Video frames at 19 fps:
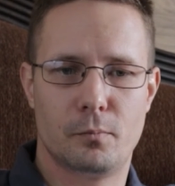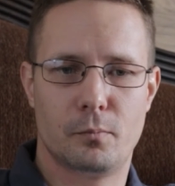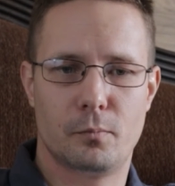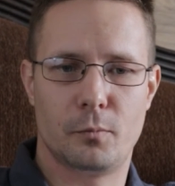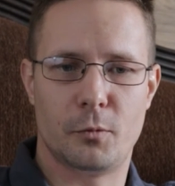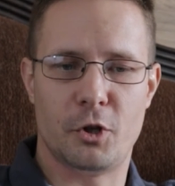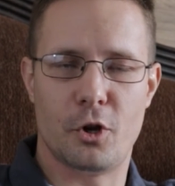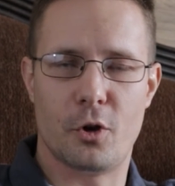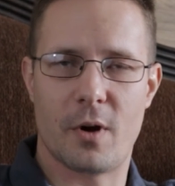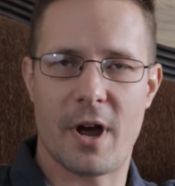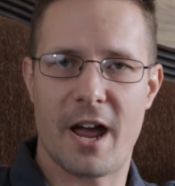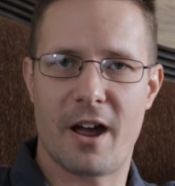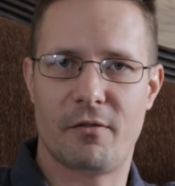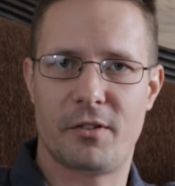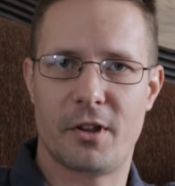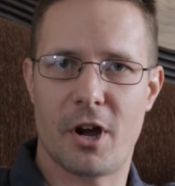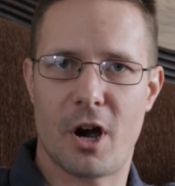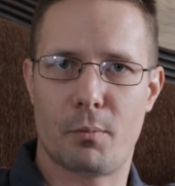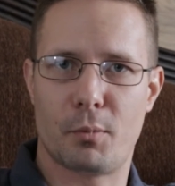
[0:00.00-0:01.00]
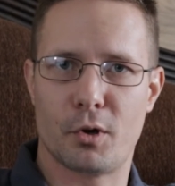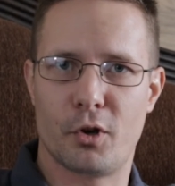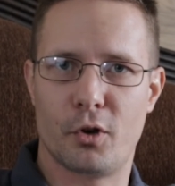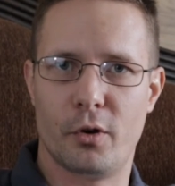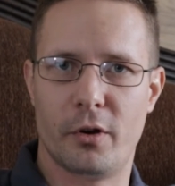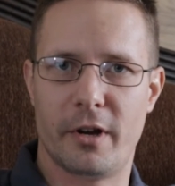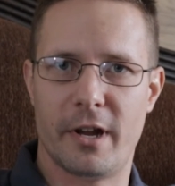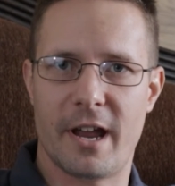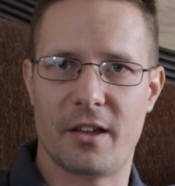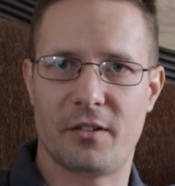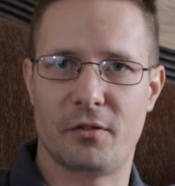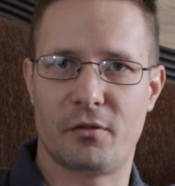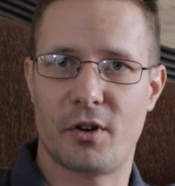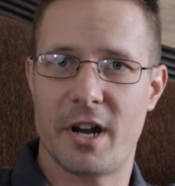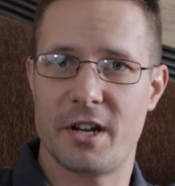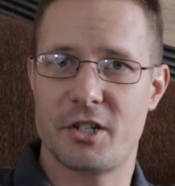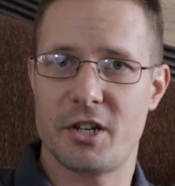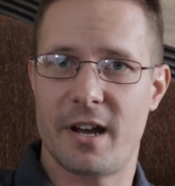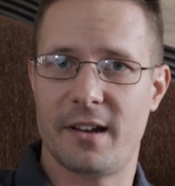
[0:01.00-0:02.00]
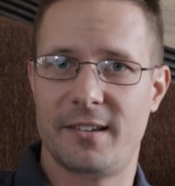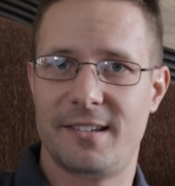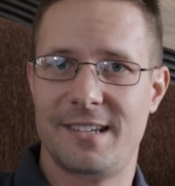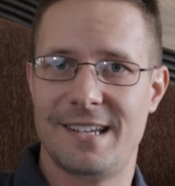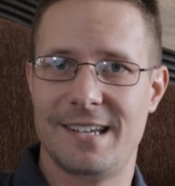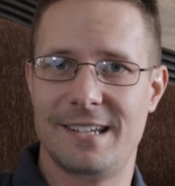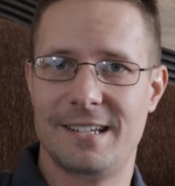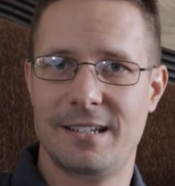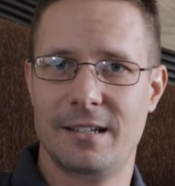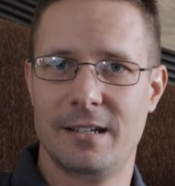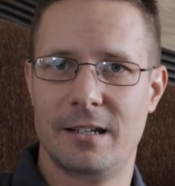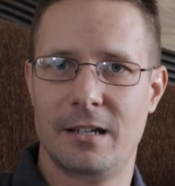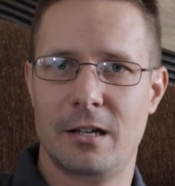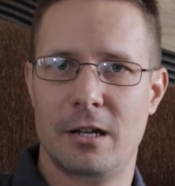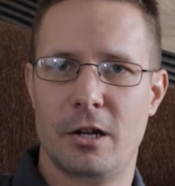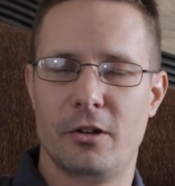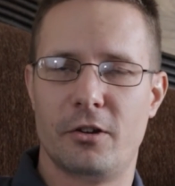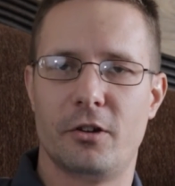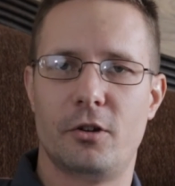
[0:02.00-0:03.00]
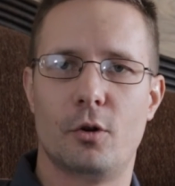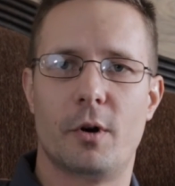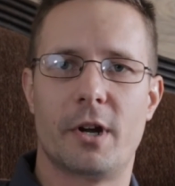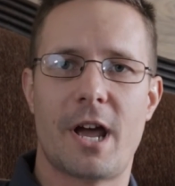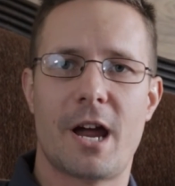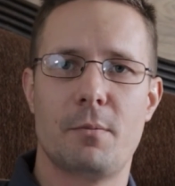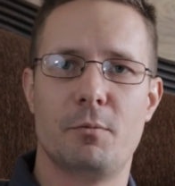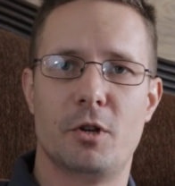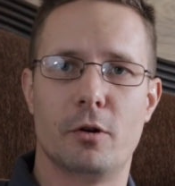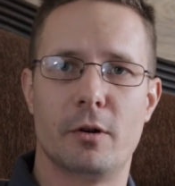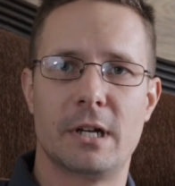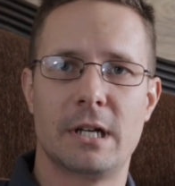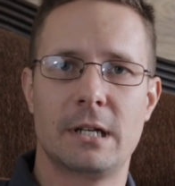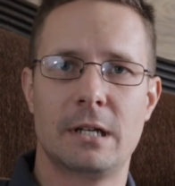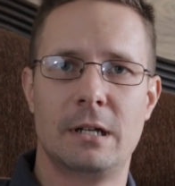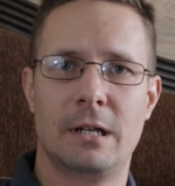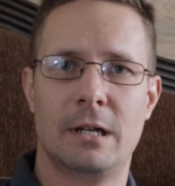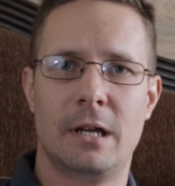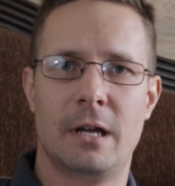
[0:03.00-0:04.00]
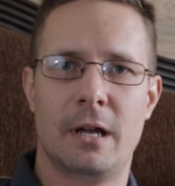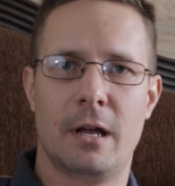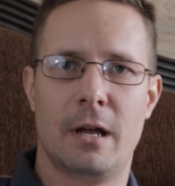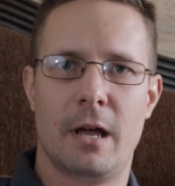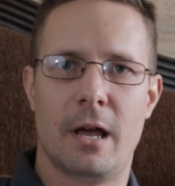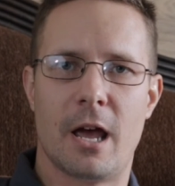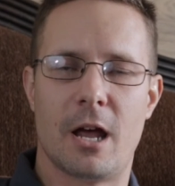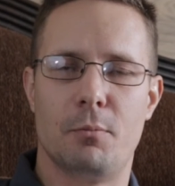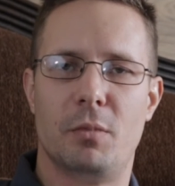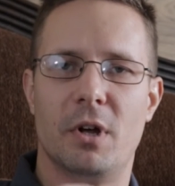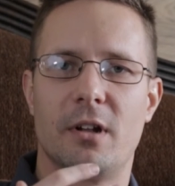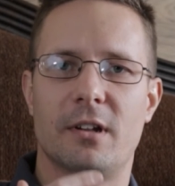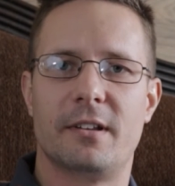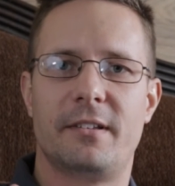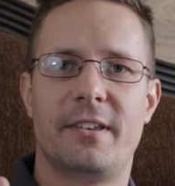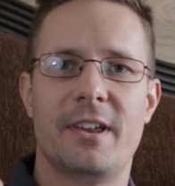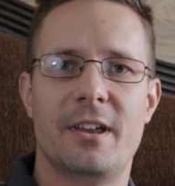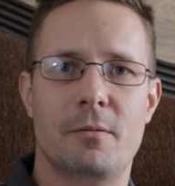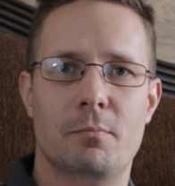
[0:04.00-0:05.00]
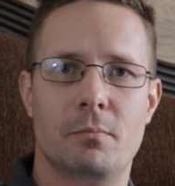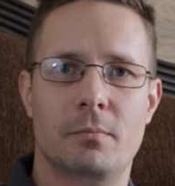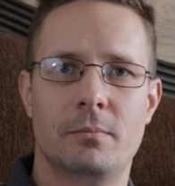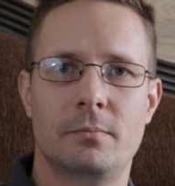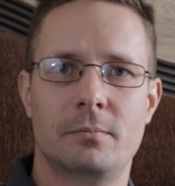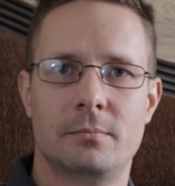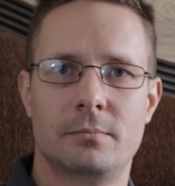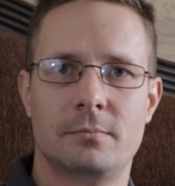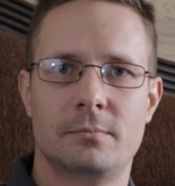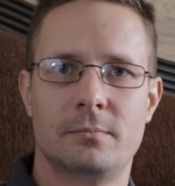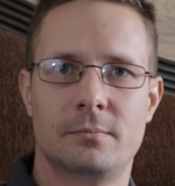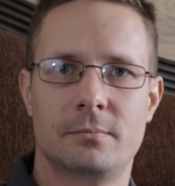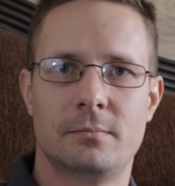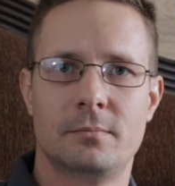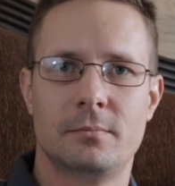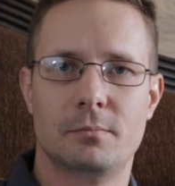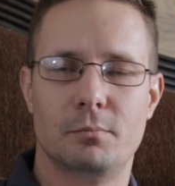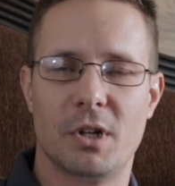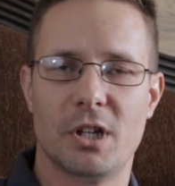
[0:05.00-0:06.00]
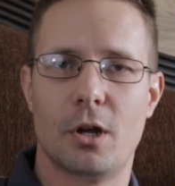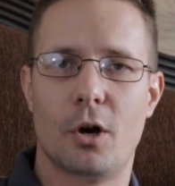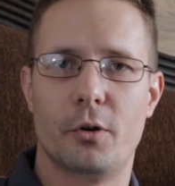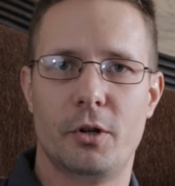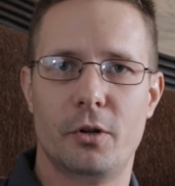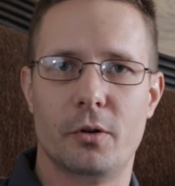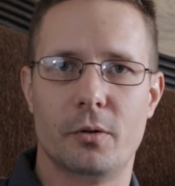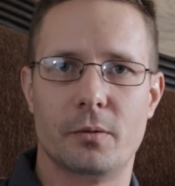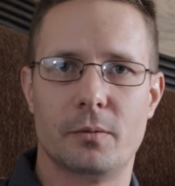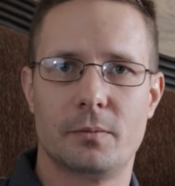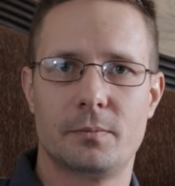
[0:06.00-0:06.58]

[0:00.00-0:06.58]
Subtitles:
you have the opportunity as a franchisee to do what I'm doing and build a team below you.